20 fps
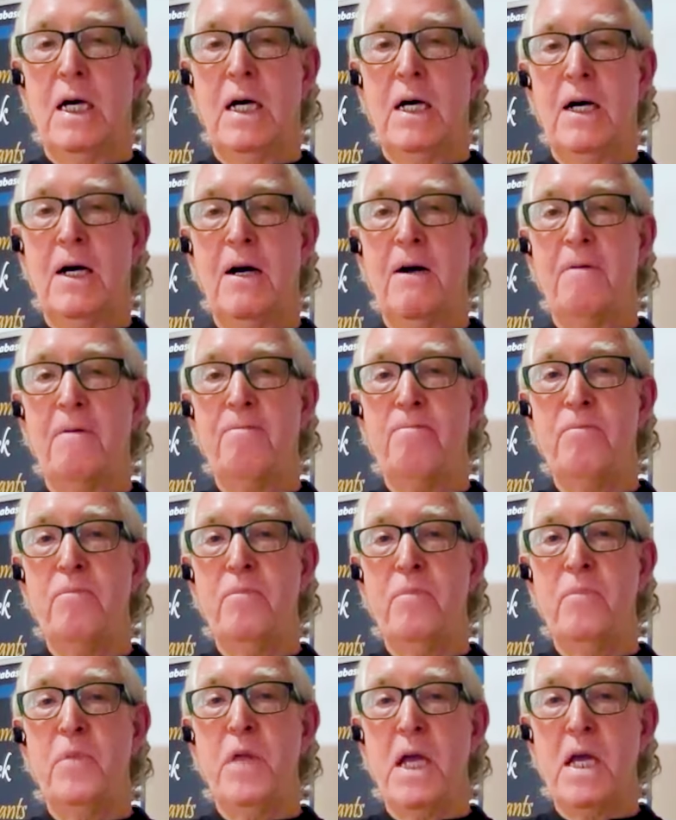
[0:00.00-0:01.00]

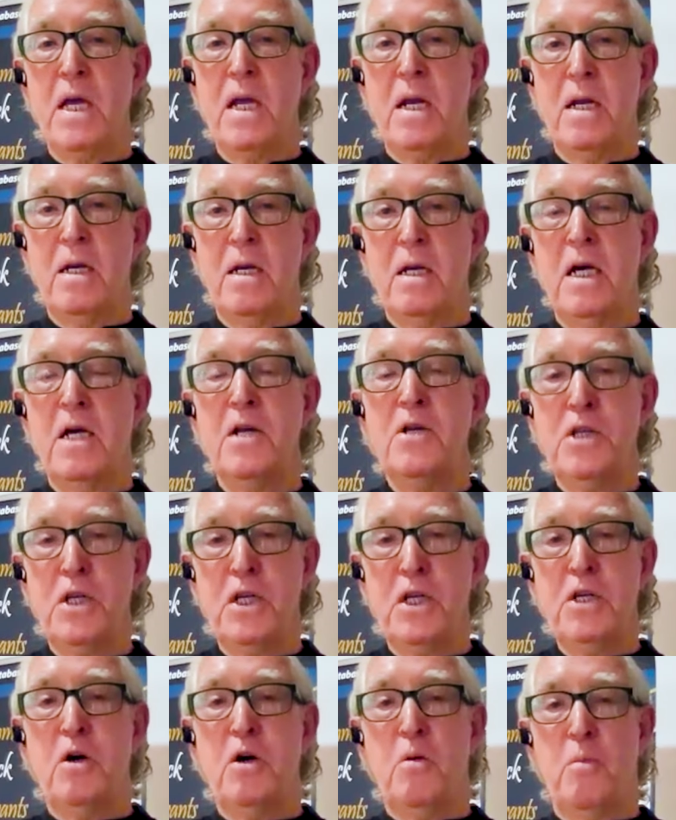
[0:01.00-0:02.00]
than a
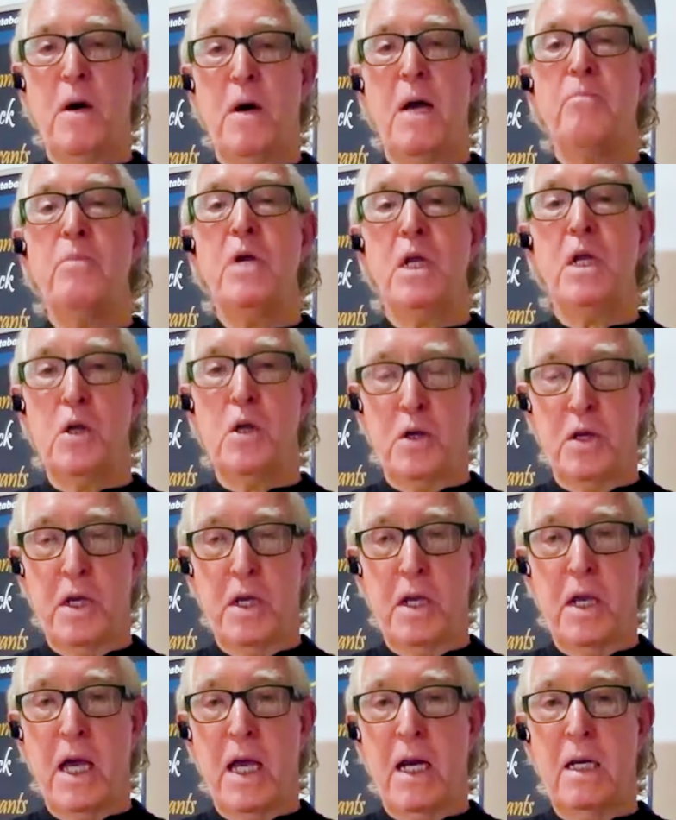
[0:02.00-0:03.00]
GO might be
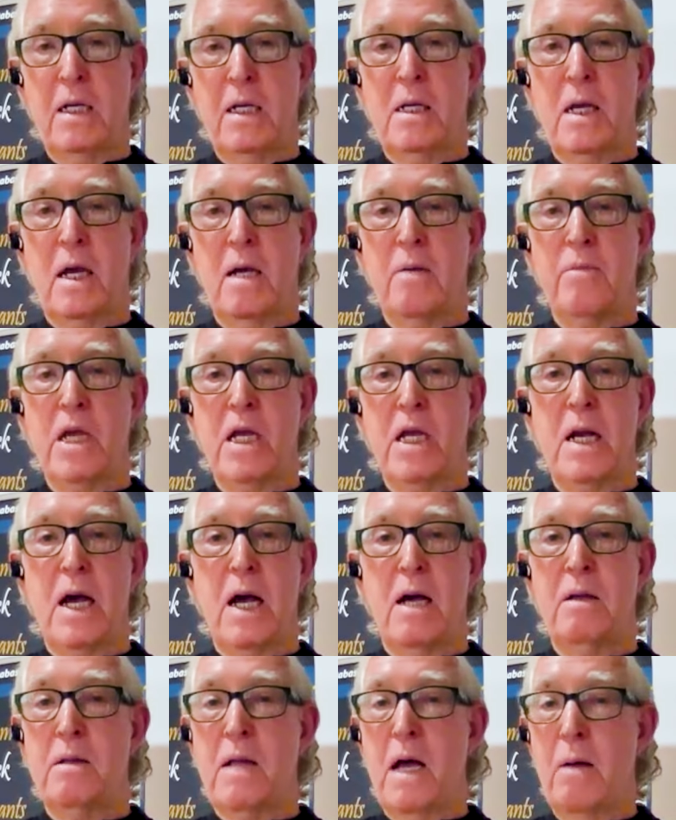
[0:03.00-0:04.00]
looking at it. I
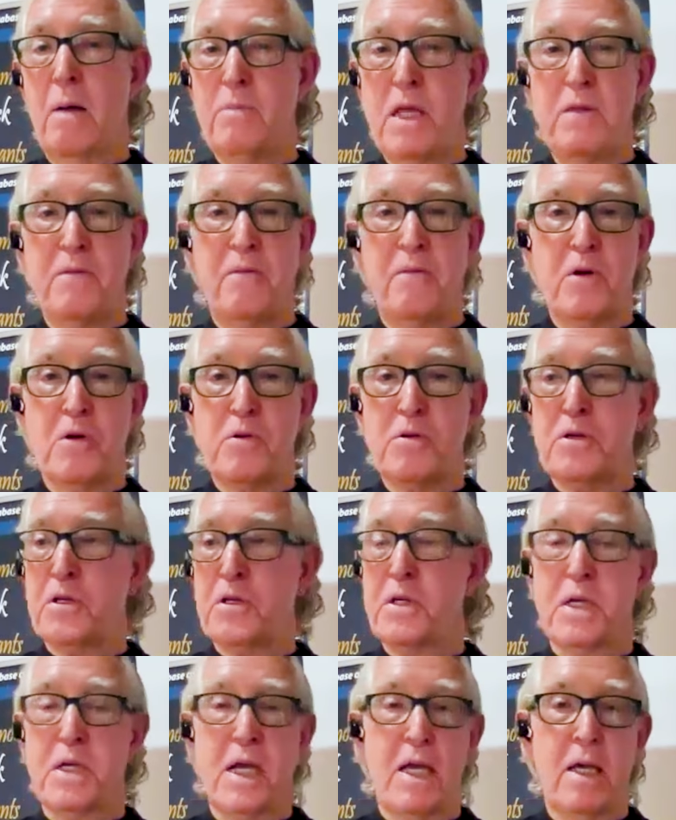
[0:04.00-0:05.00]
mean, I'll be the first
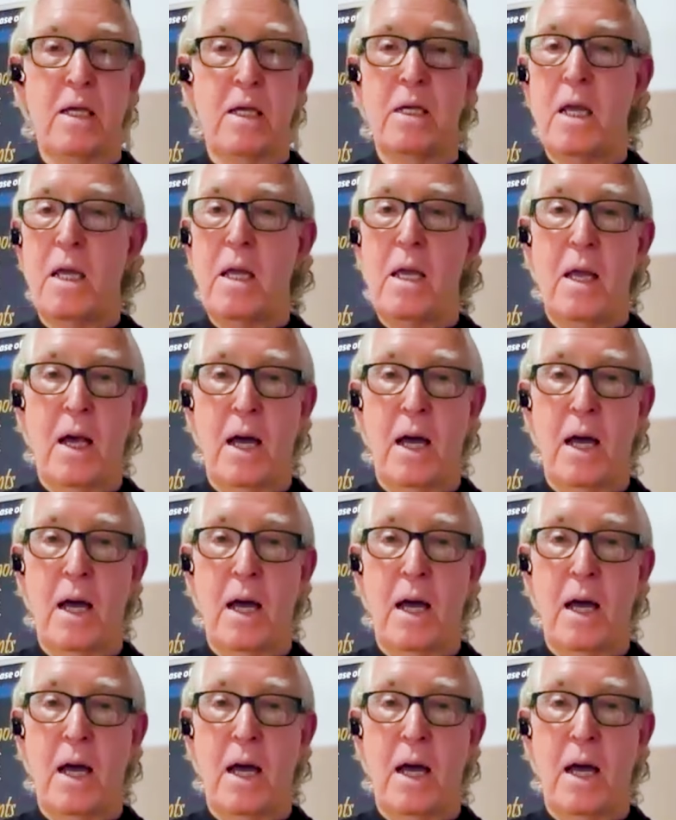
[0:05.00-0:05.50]
to say it.